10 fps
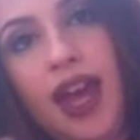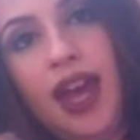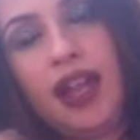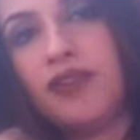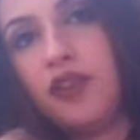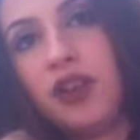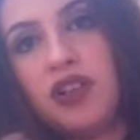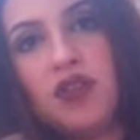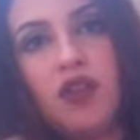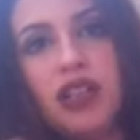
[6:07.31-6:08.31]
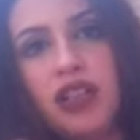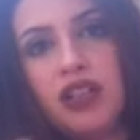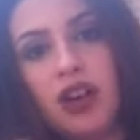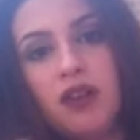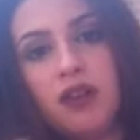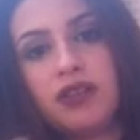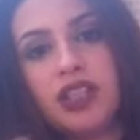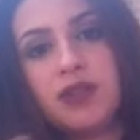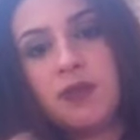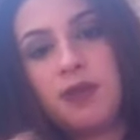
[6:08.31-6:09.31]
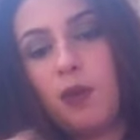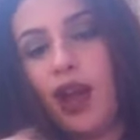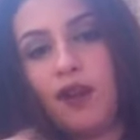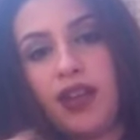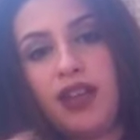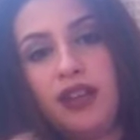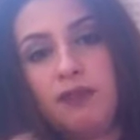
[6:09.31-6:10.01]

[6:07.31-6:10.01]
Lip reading: And if you're on your own, you know, just be wary.